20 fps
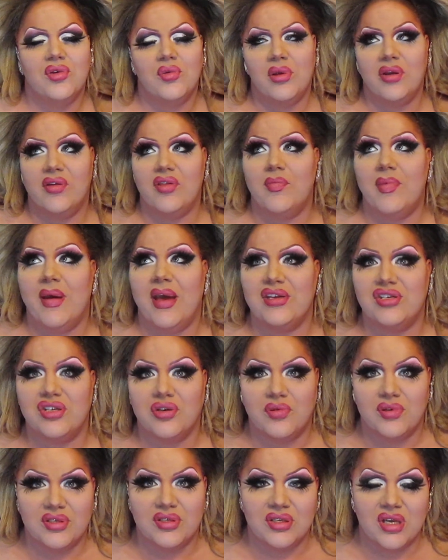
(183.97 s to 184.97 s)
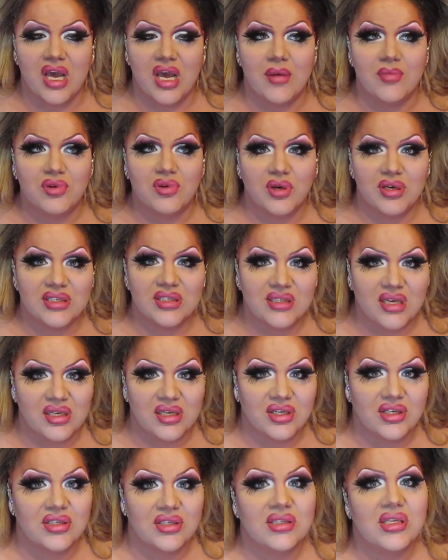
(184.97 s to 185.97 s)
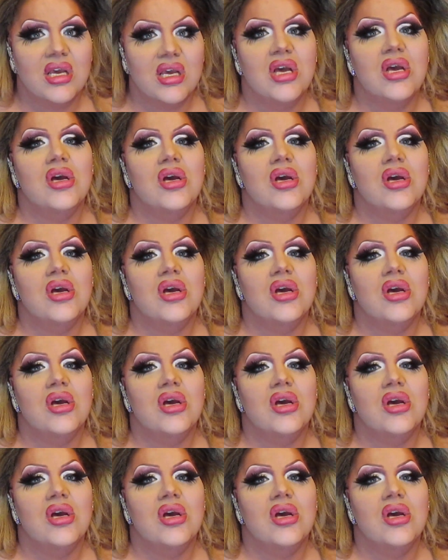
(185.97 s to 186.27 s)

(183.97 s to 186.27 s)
the winner of the pageant was um, Dorae Saunders,